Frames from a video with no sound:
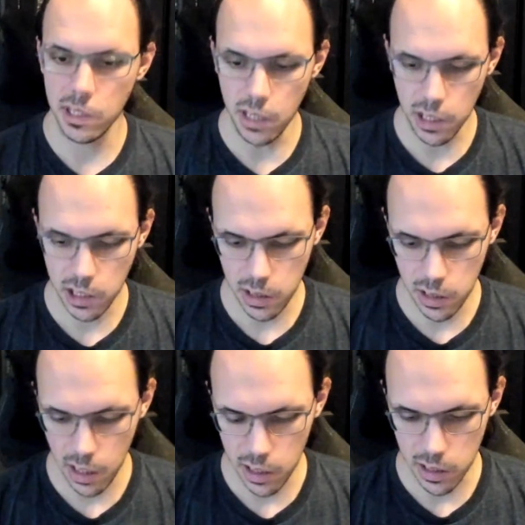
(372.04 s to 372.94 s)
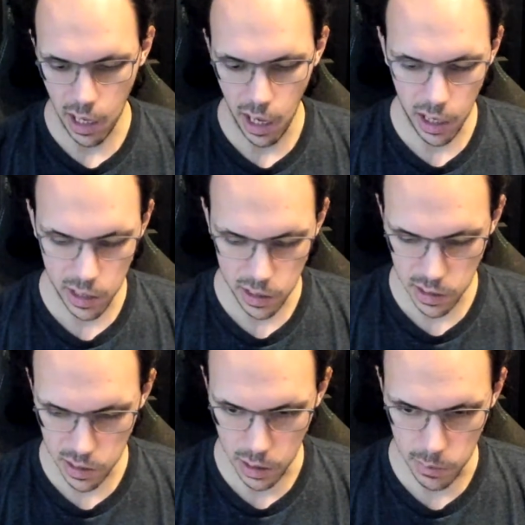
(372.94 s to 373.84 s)
section that has
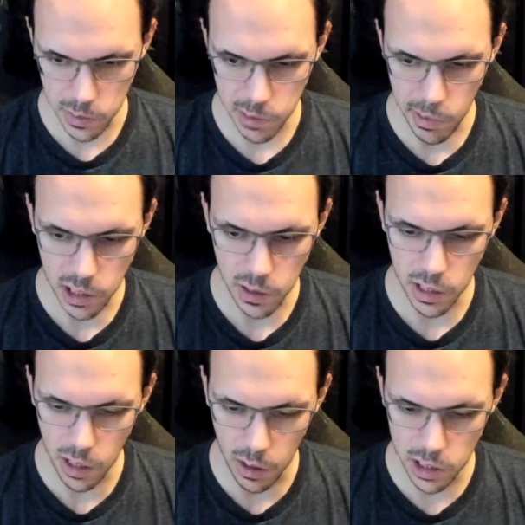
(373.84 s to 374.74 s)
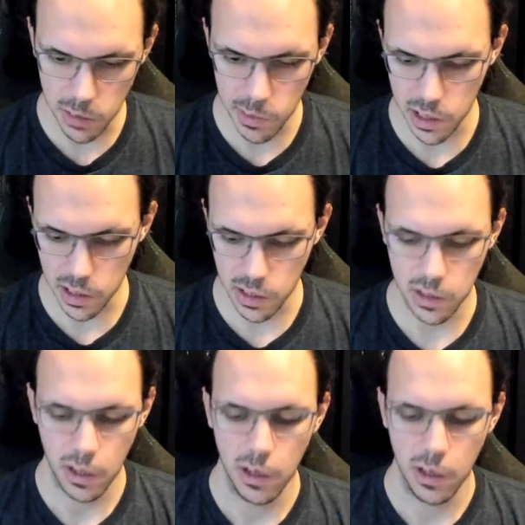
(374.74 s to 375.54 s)
some special acknowledgments